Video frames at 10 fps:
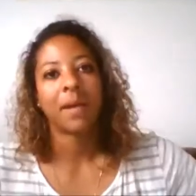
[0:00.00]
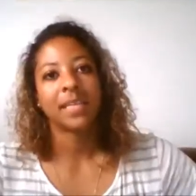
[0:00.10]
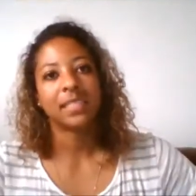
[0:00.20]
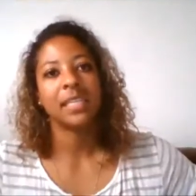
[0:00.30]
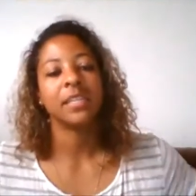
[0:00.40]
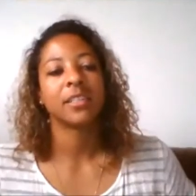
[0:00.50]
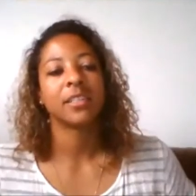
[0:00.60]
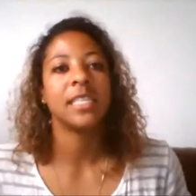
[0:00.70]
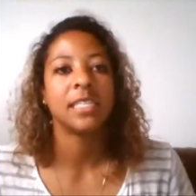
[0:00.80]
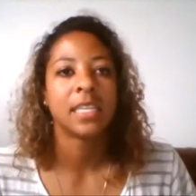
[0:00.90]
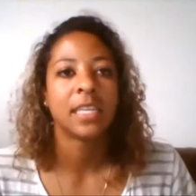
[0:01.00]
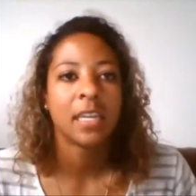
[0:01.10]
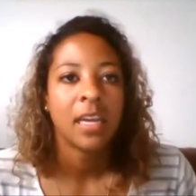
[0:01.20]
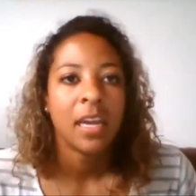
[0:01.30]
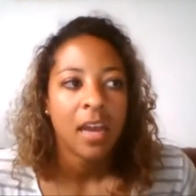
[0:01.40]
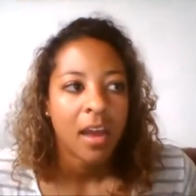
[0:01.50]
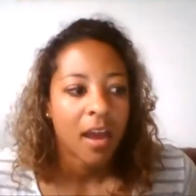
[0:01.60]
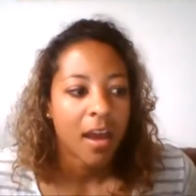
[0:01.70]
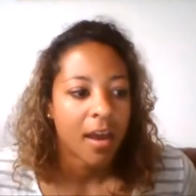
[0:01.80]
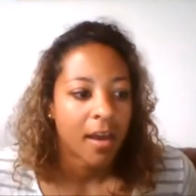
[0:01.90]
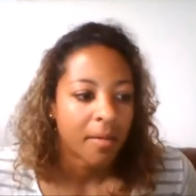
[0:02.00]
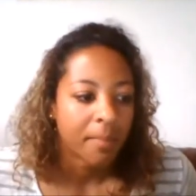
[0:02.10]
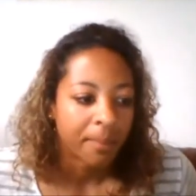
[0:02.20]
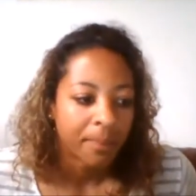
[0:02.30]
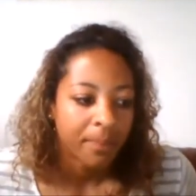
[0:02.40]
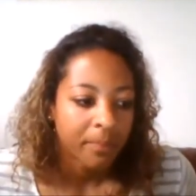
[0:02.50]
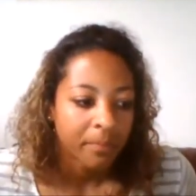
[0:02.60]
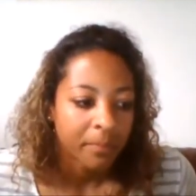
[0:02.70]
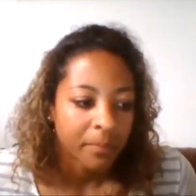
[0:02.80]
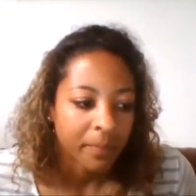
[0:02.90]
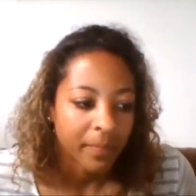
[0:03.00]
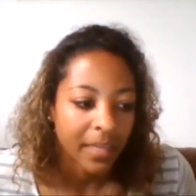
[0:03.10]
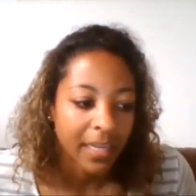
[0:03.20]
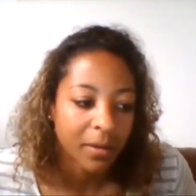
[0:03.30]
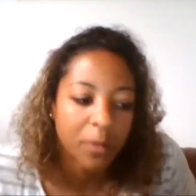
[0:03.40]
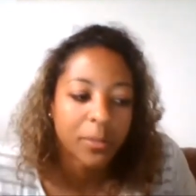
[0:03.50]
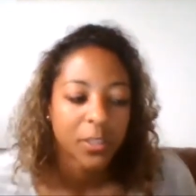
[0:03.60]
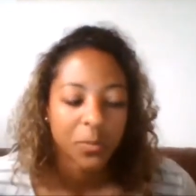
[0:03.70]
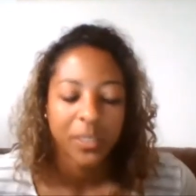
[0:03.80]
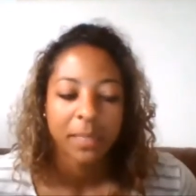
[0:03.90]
senior season. Um, It, it was a really